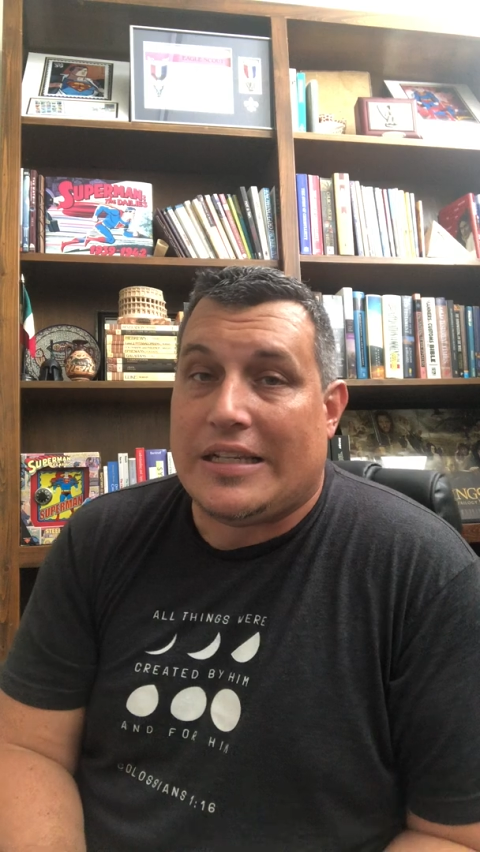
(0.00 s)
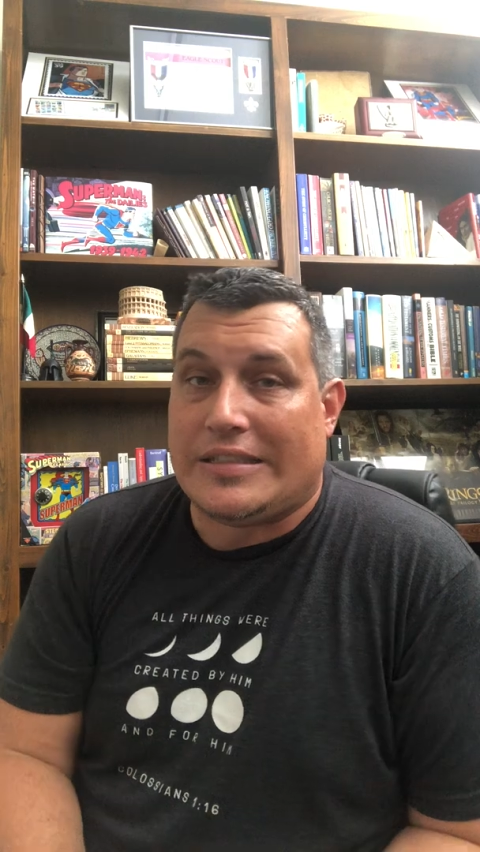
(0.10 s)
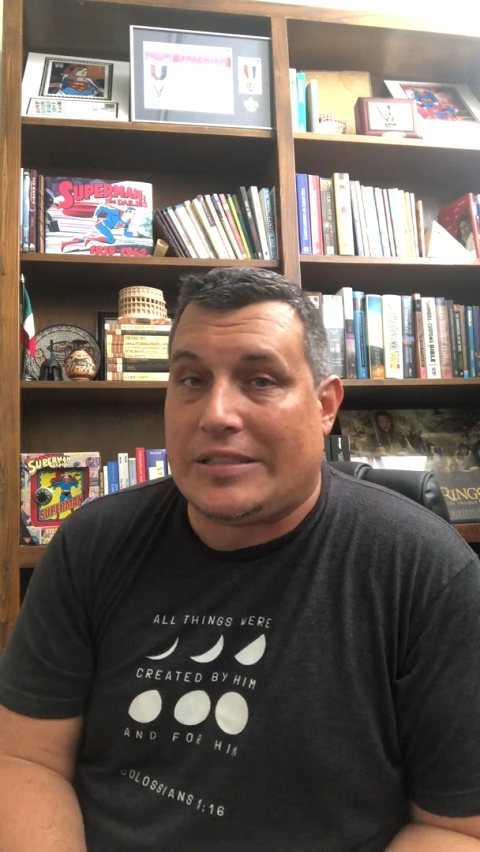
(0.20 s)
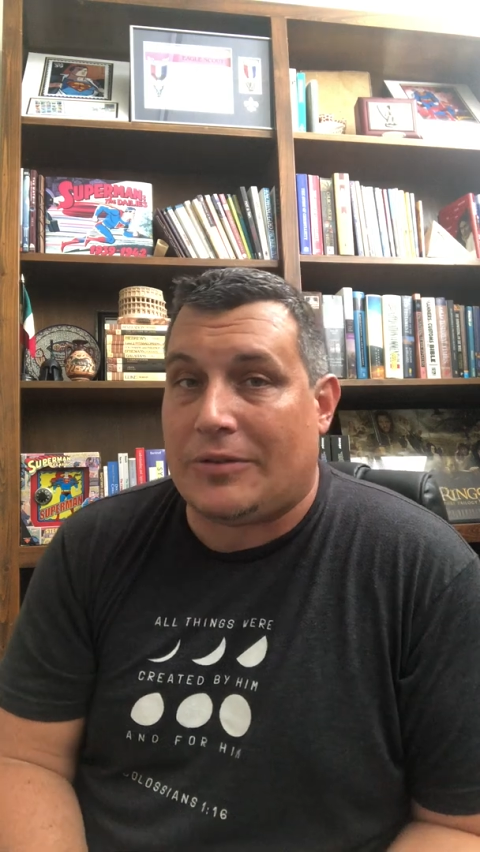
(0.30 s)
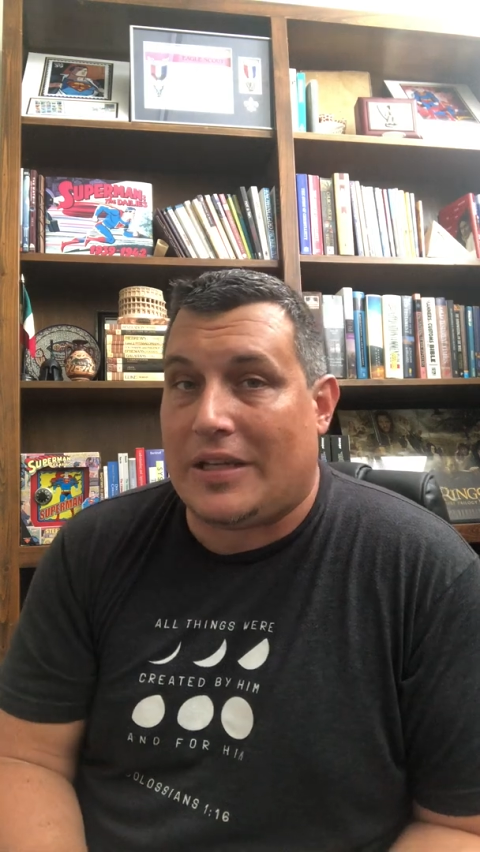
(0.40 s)

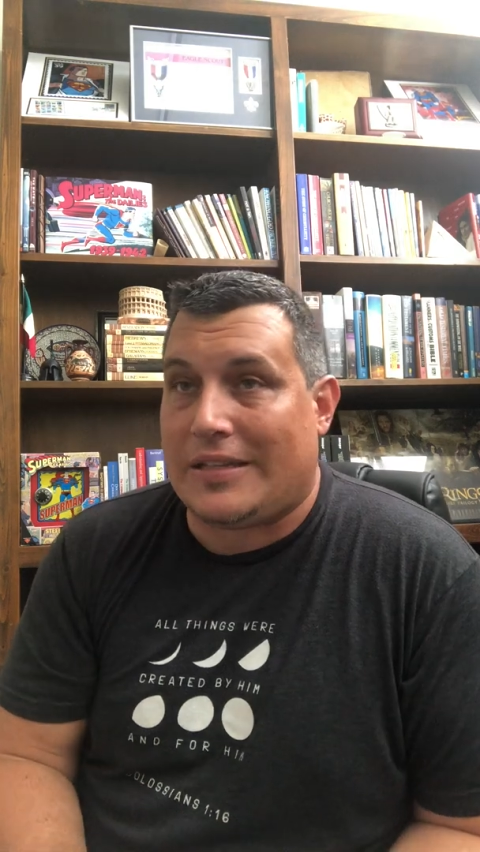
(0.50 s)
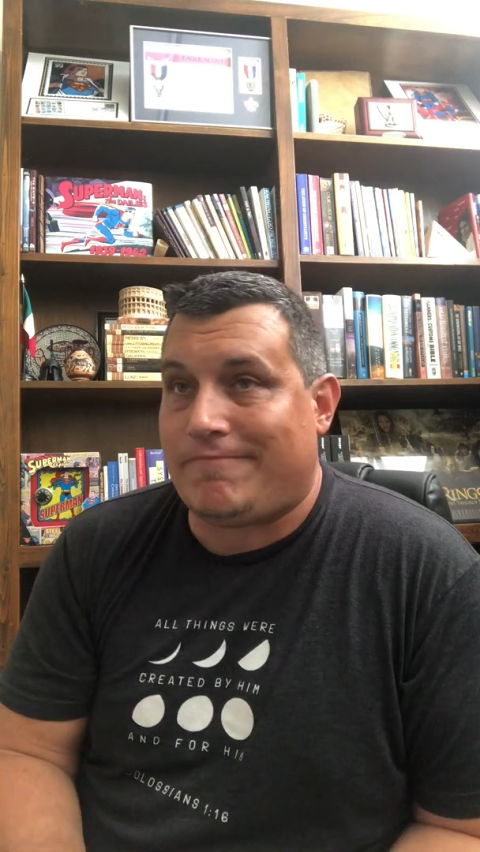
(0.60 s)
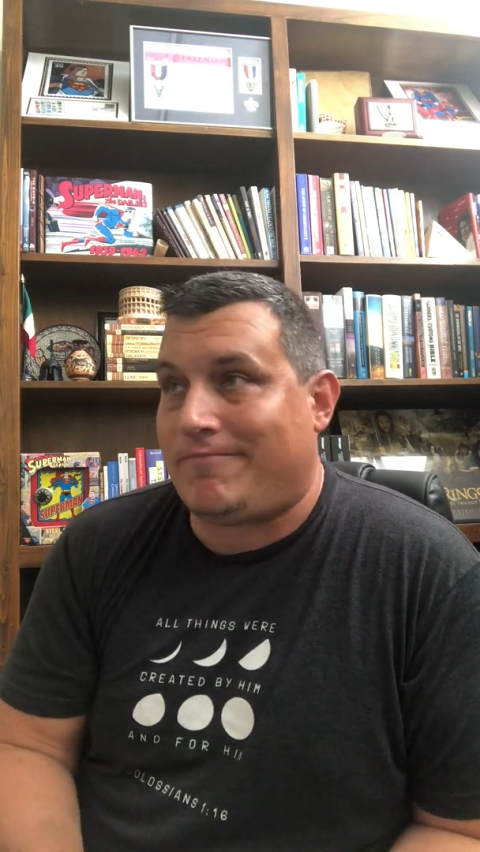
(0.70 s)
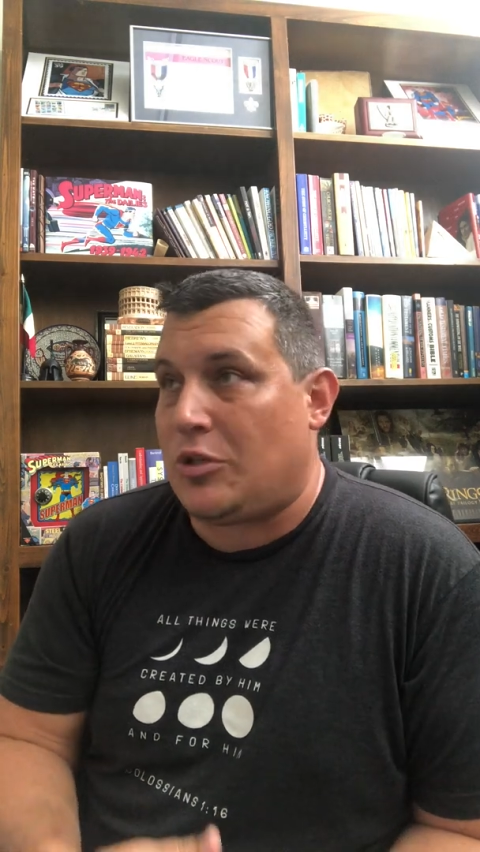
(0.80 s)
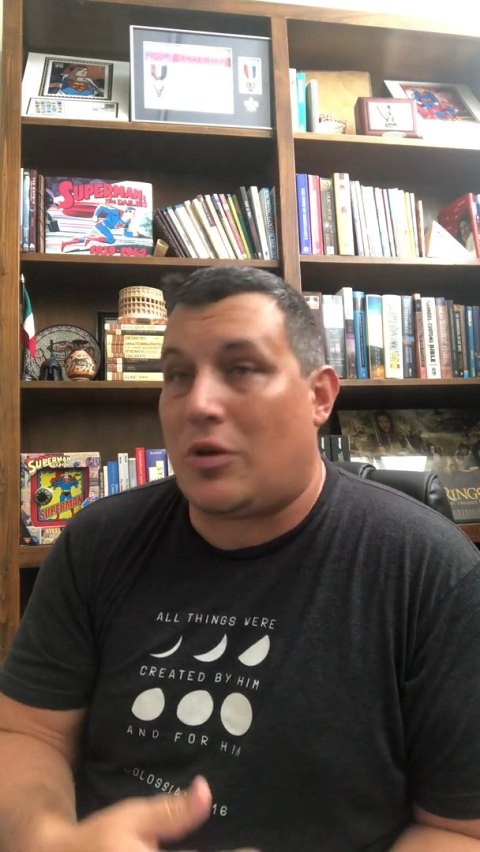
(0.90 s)
so
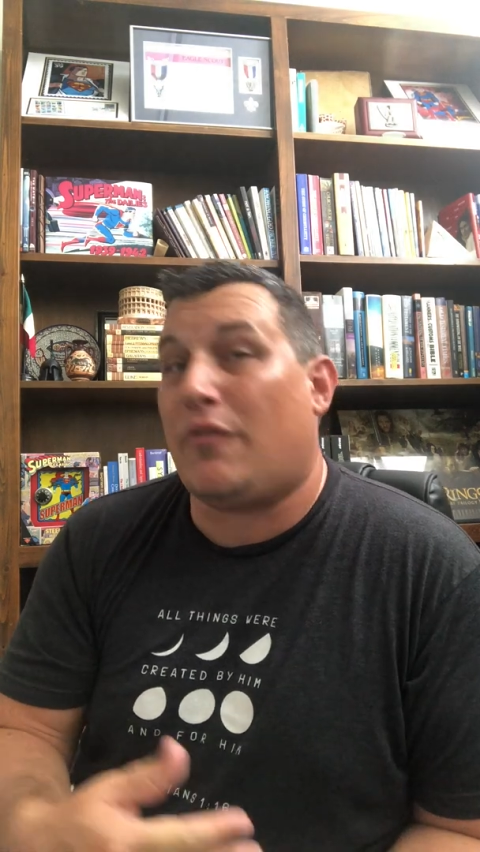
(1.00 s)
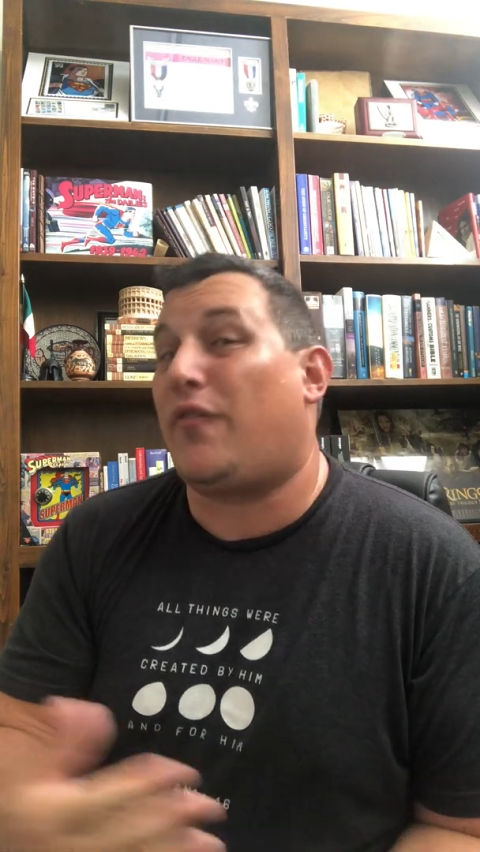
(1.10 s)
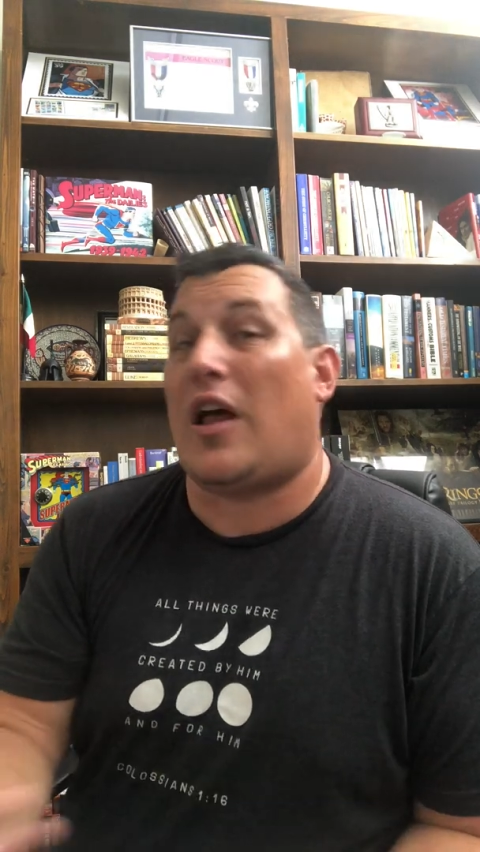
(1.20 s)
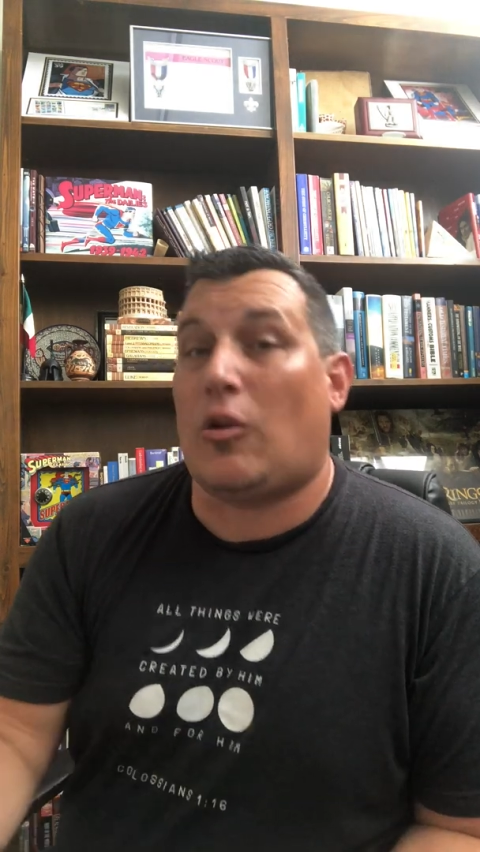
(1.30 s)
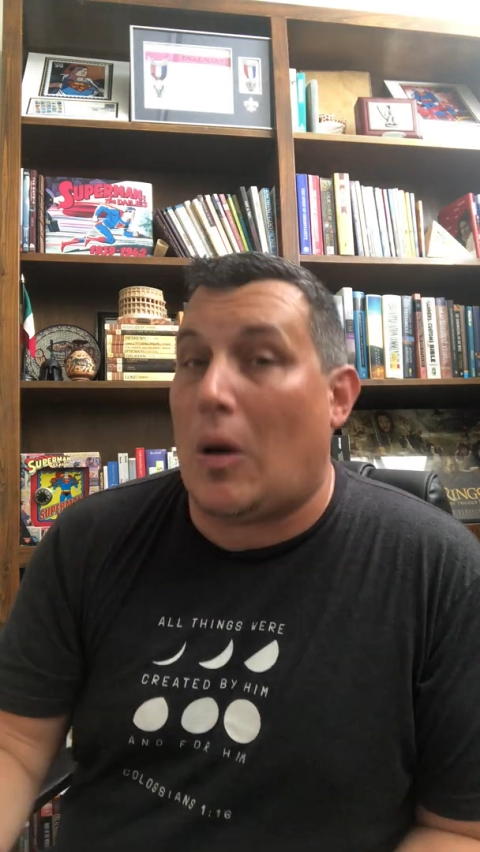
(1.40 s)
that you can
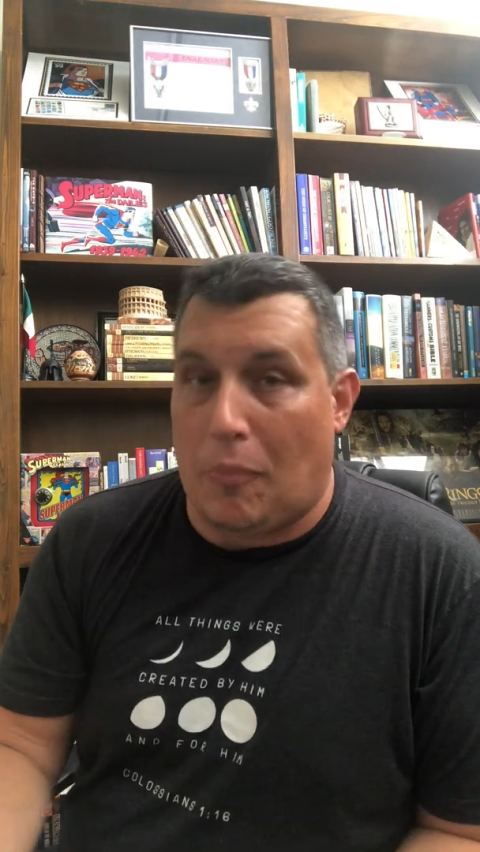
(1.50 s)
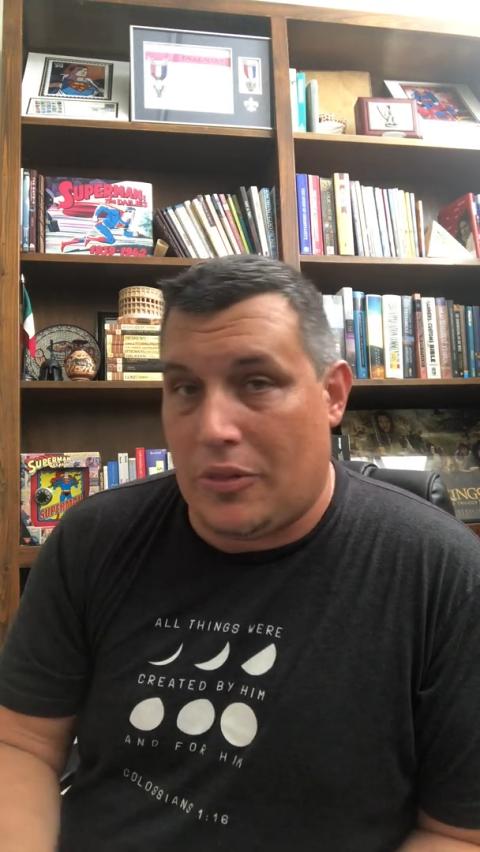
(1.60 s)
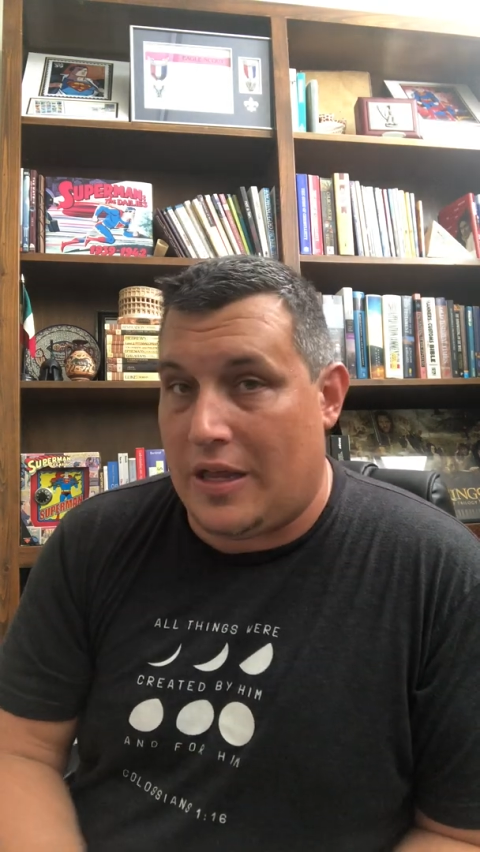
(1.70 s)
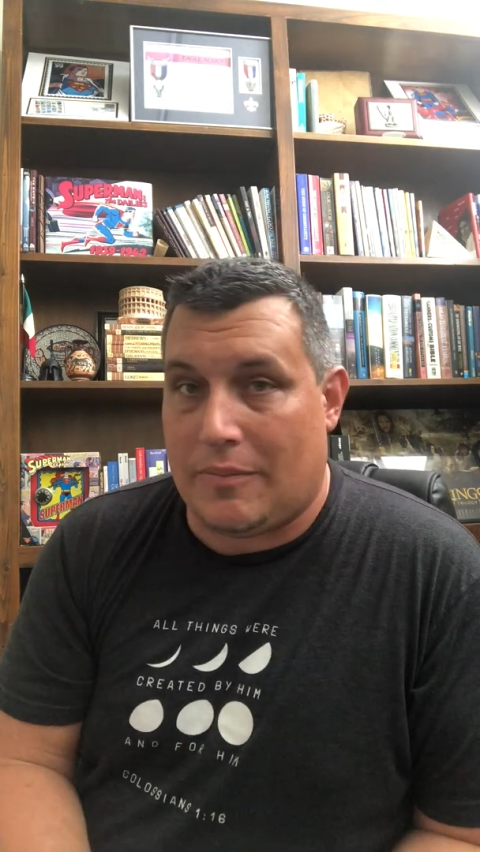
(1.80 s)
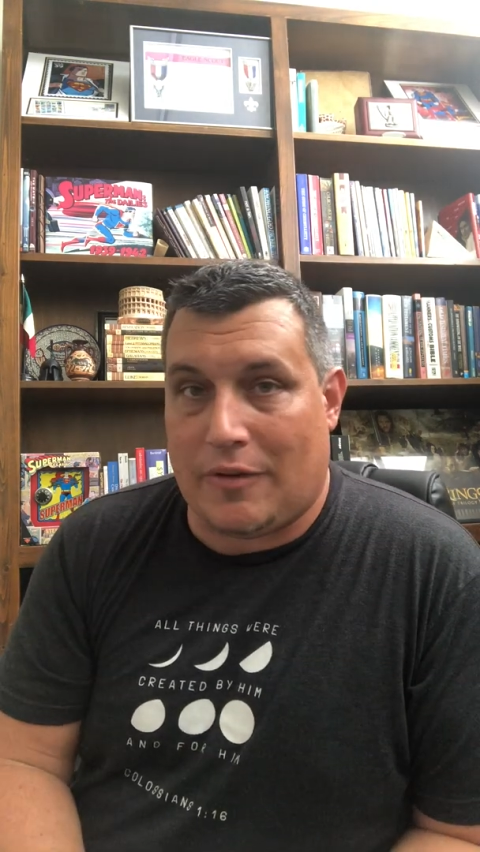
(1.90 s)
follow up with them.